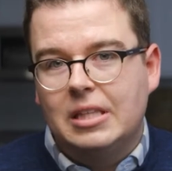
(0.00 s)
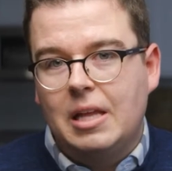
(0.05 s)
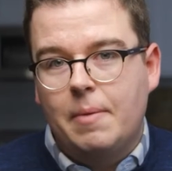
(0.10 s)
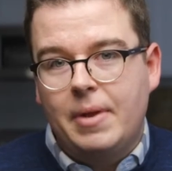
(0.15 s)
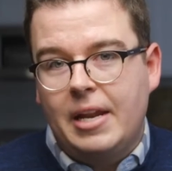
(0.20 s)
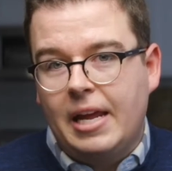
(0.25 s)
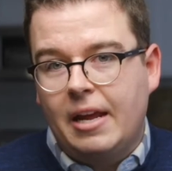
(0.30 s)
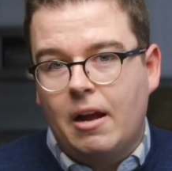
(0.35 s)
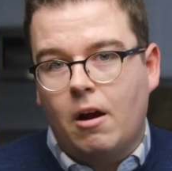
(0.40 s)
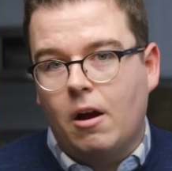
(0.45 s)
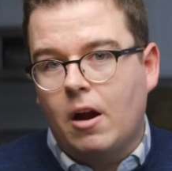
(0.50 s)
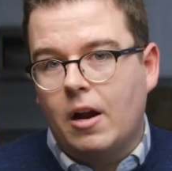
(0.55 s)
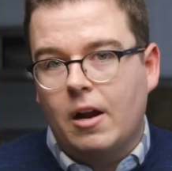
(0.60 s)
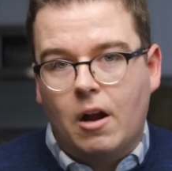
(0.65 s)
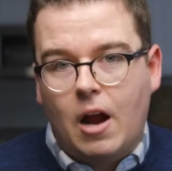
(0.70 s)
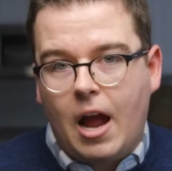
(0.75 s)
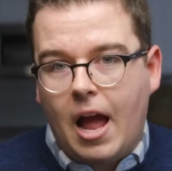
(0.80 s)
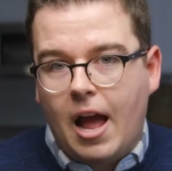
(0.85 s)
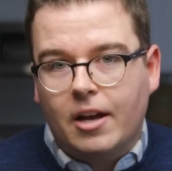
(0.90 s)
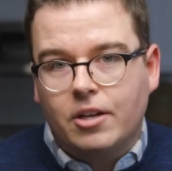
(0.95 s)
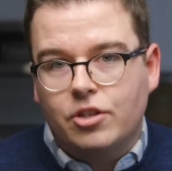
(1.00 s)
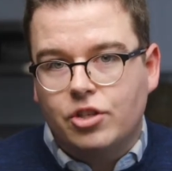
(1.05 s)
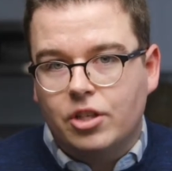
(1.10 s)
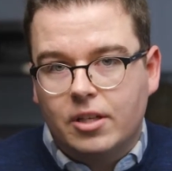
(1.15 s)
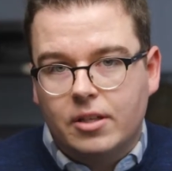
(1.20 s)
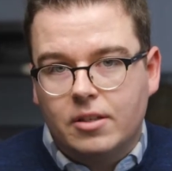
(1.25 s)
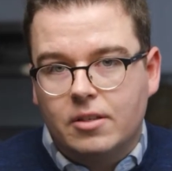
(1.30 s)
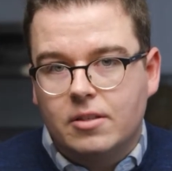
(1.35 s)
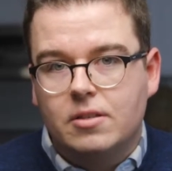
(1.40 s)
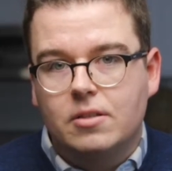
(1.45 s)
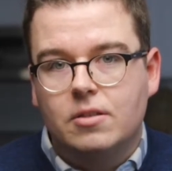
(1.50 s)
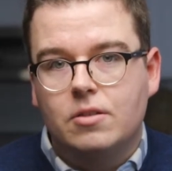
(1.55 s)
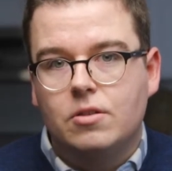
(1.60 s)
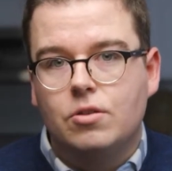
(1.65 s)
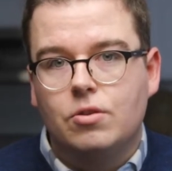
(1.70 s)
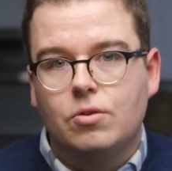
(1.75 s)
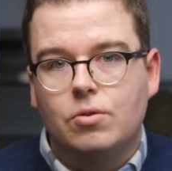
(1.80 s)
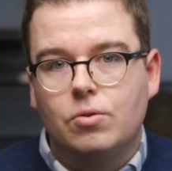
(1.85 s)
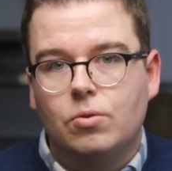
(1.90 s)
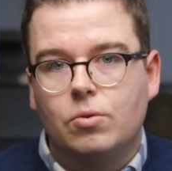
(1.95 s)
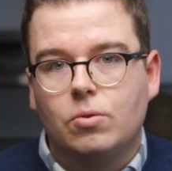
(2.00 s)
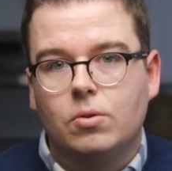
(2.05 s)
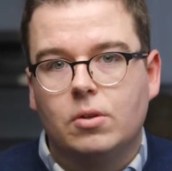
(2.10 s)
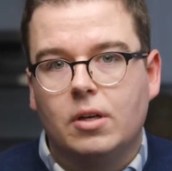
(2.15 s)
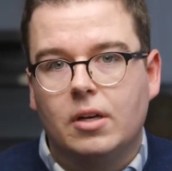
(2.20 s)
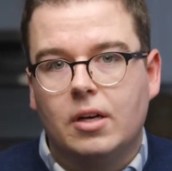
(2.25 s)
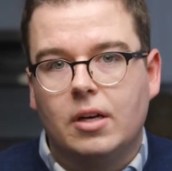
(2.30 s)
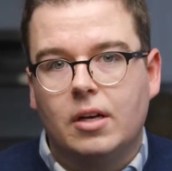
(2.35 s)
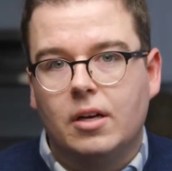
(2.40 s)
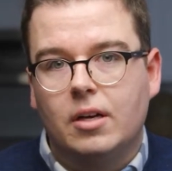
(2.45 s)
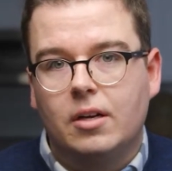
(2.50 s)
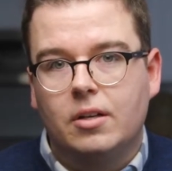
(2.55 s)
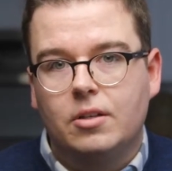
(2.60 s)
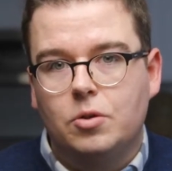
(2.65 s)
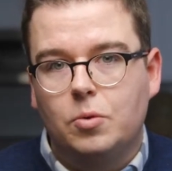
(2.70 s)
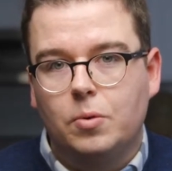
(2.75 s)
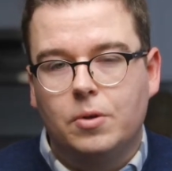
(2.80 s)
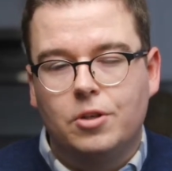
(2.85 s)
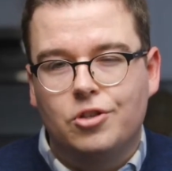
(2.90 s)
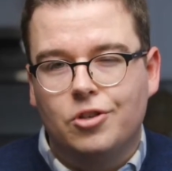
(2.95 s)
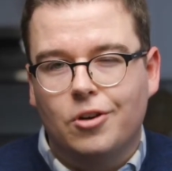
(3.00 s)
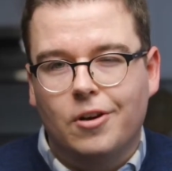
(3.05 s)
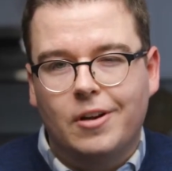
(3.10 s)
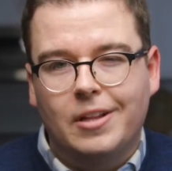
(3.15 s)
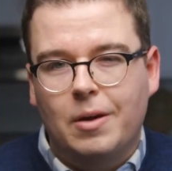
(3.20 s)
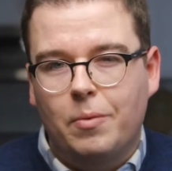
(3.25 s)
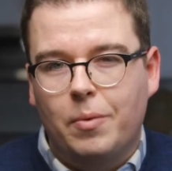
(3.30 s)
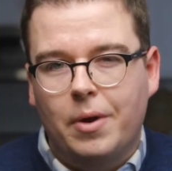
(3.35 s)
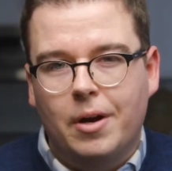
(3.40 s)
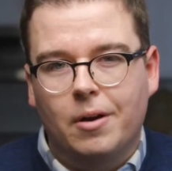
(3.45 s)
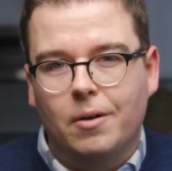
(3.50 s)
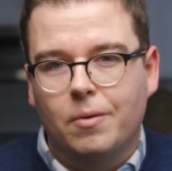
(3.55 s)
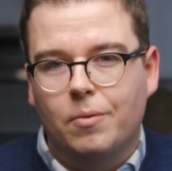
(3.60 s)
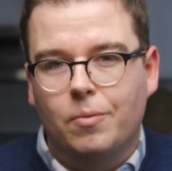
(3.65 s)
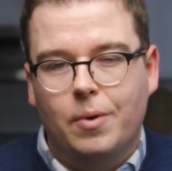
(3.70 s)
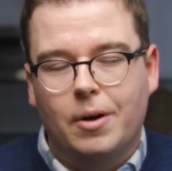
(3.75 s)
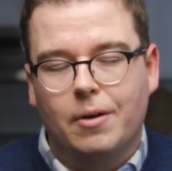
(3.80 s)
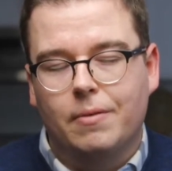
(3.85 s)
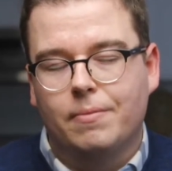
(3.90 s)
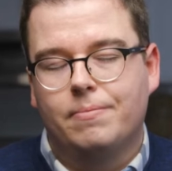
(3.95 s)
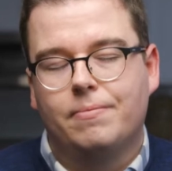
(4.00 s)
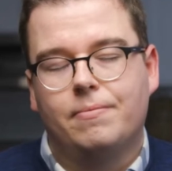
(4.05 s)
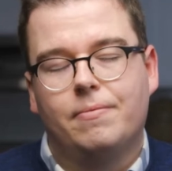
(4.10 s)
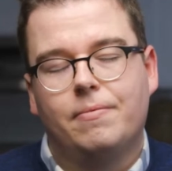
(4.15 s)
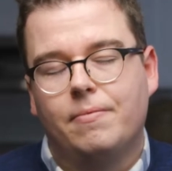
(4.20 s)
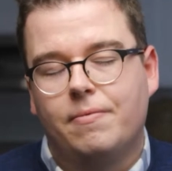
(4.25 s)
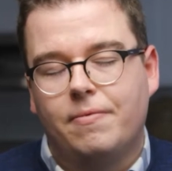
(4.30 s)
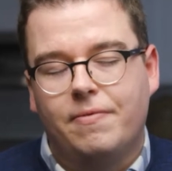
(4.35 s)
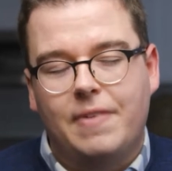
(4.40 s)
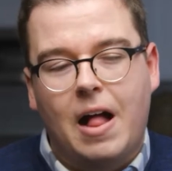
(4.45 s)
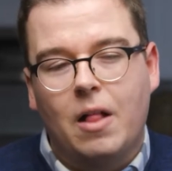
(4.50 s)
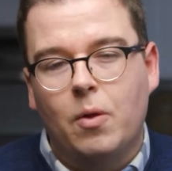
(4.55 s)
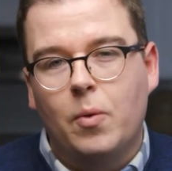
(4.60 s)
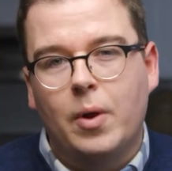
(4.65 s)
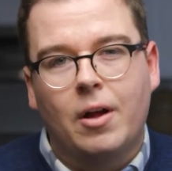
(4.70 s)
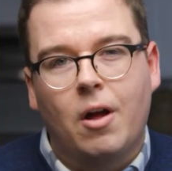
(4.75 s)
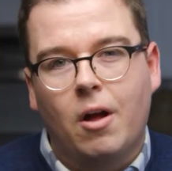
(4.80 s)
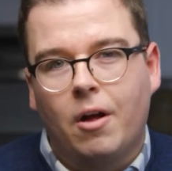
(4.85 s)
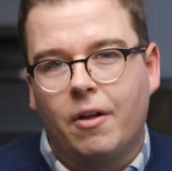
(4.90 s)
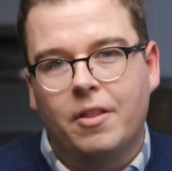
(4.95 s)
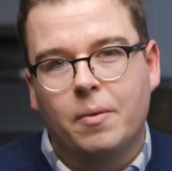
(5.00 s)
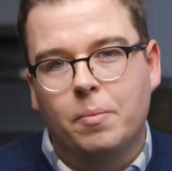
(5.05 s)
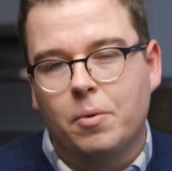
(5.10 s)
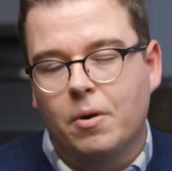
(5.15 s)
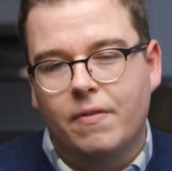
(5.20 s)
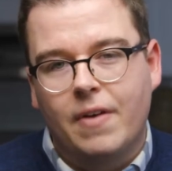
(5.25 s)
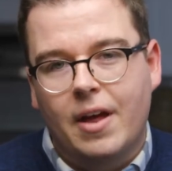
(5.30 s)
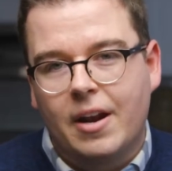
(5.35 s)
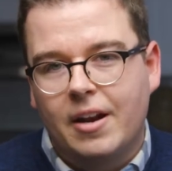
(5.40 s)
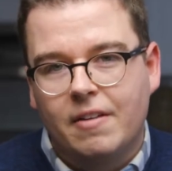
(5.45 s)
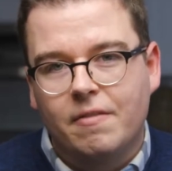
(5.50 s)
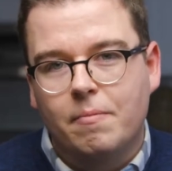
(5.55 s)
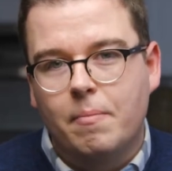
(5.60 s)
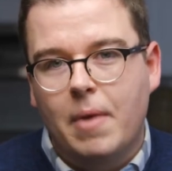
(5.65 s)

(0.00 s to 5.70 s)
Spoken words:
limiting our interactions to ensuring that we're following all the preventative